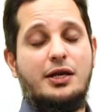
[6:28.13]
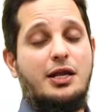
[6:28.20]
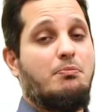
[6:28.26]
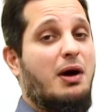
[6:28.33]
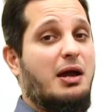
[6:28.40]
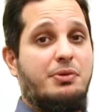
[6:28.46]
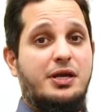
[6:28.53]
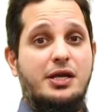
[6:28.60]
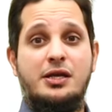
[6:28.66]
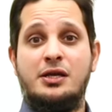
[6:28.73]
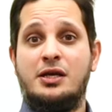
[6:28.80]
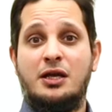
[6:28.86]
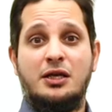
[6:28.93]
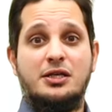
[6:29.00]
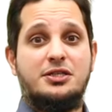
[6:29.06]
They might be
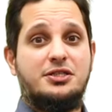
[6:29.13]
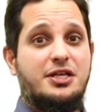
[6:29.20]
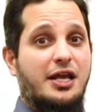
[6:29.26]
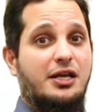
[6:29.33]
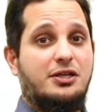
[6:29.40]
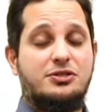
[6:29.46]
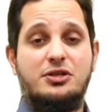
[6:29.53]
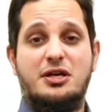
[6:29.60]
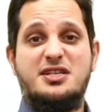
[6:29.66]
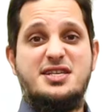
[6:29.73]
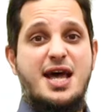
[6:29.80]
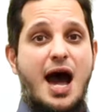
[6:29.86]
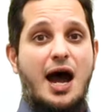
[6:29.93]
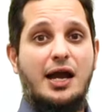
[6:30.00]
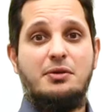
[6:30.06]
6,
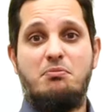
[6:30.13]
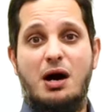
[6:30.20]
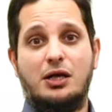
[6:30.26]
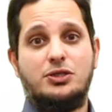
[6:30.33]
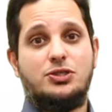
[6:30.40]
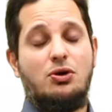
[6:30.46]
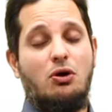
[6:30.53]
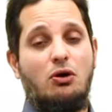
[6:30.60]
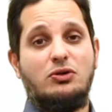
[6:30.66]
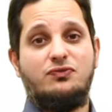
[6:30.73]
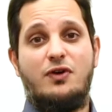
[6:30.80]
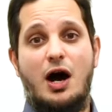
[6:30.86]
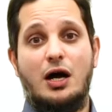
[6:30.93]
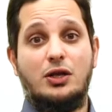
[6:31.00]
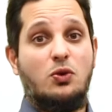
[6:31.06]
9 months old
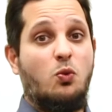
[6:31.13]
value.